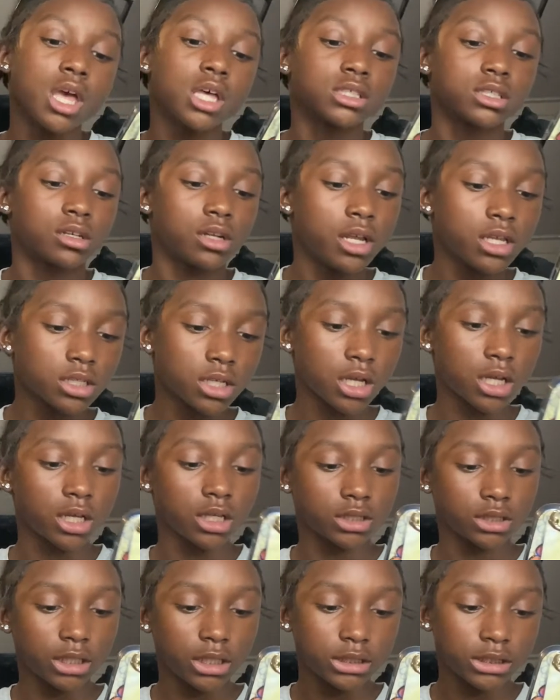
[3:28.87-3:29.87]
So these are,
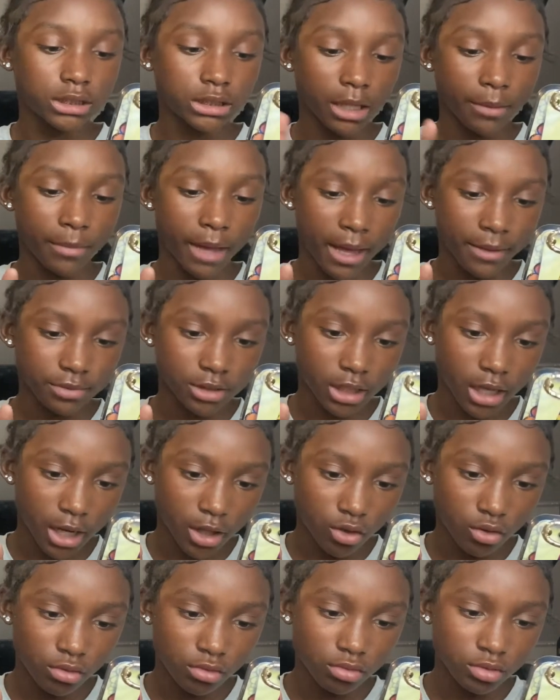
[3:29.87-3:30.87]
it's some apps that I
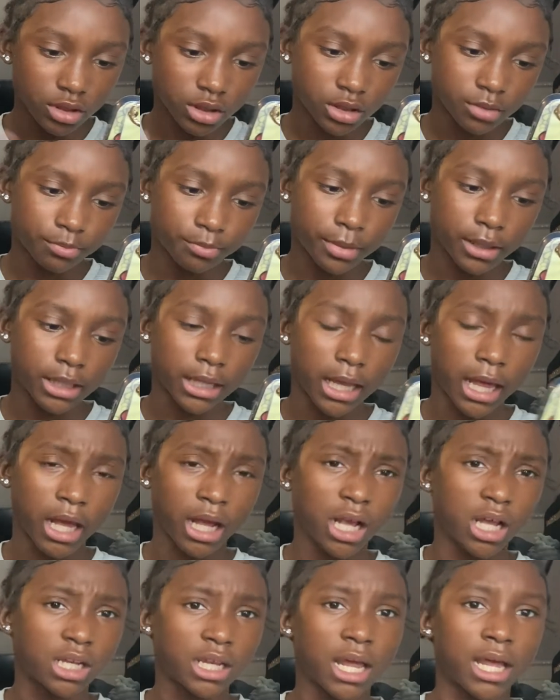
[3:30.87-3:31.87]
use, but
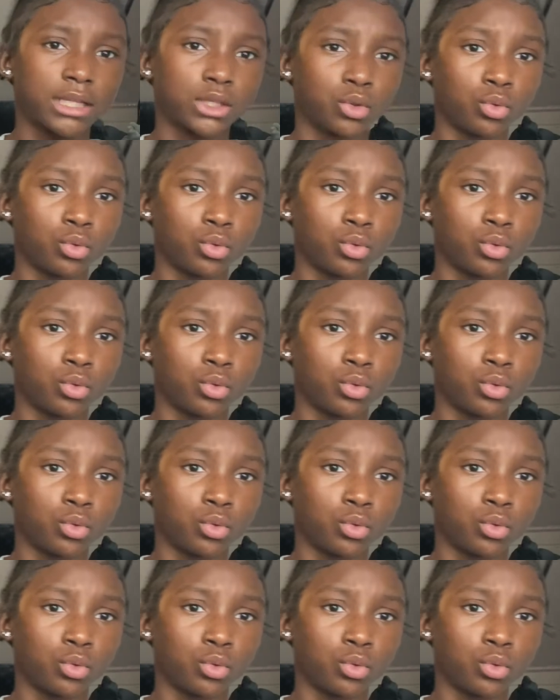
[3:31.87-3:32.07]
like not